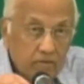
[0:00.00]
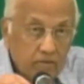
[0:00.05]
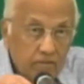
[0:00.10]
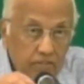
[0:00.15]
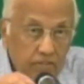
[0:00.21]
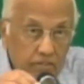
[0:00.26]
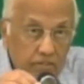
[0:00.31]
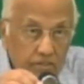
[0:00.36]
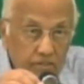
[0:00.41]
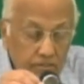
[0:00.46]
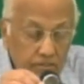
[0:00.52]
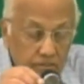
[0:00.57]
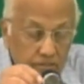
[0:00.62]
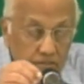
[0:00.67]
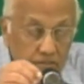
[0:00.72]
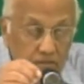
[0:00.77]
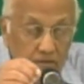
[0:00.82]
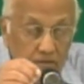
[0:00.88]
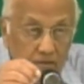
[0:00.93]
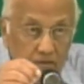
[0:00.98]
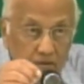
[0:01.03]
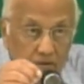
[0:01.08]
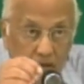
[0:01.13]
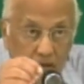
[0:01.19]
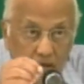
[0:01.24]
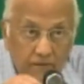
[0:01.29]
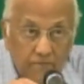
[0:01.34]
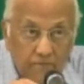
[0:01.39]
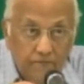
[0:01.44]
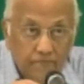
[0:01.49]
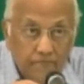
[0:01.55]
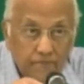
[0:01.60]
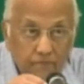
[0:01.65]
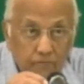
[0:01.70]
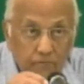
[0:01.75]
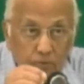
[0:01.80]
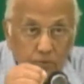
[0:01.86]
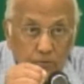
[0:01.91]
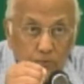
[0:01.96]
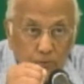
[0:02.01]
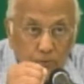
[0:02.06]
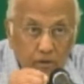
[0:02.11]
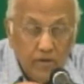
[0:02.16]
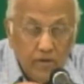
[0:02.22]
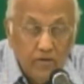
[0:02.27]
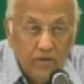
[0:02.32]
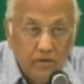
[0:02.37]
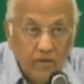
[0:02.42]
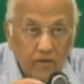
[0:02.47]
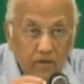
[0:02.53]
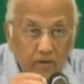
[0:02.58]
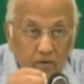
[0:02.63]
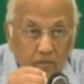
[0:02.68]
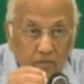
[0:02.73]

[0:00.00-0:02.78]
Jesus' life was one